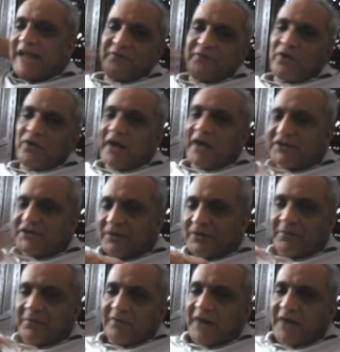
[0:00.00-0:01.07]
for the last
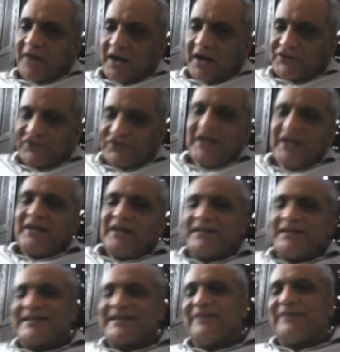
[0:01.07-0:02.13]
couple of hours
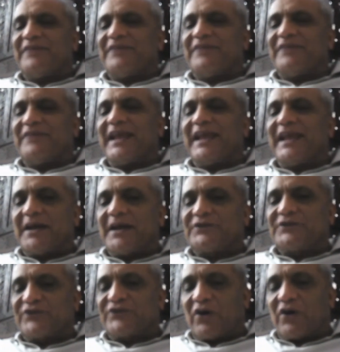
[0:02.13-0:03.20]
this evening as
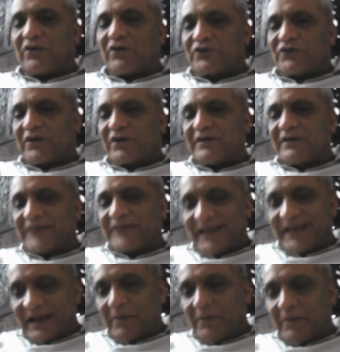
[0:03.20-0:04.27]
I was
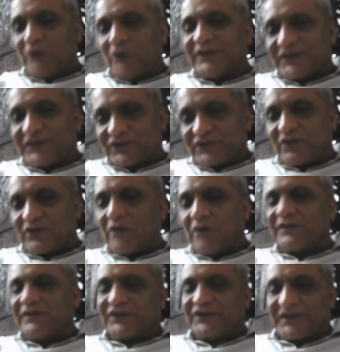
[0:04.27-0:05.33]
thinking about this
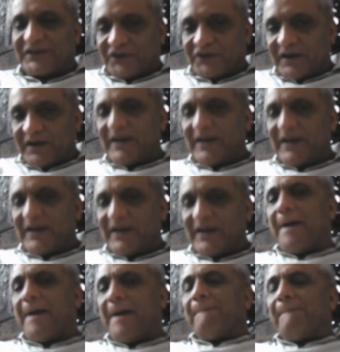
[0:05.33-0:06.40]
conversation.
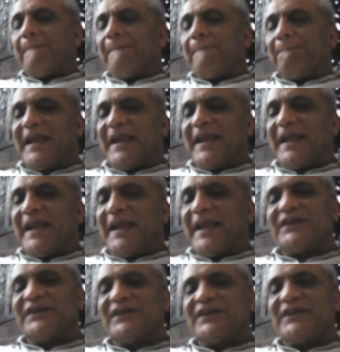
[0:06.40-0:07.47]
Is
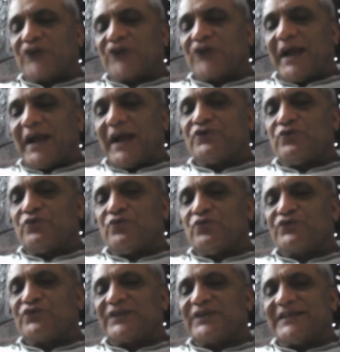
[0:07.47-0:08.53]
it time to
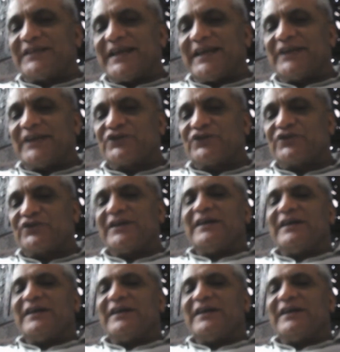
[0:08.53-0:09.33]
suggest